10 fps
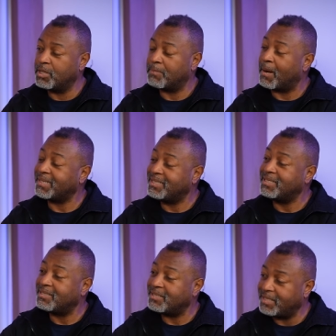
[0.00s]
that by
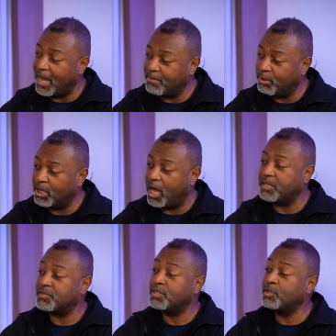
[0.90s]

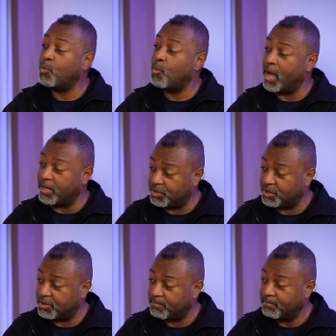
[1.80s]
destabilizing the
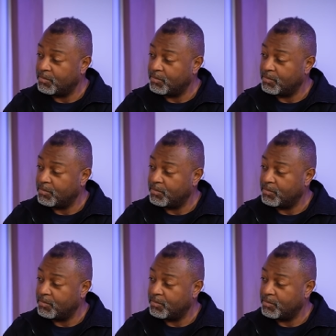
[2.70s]
West,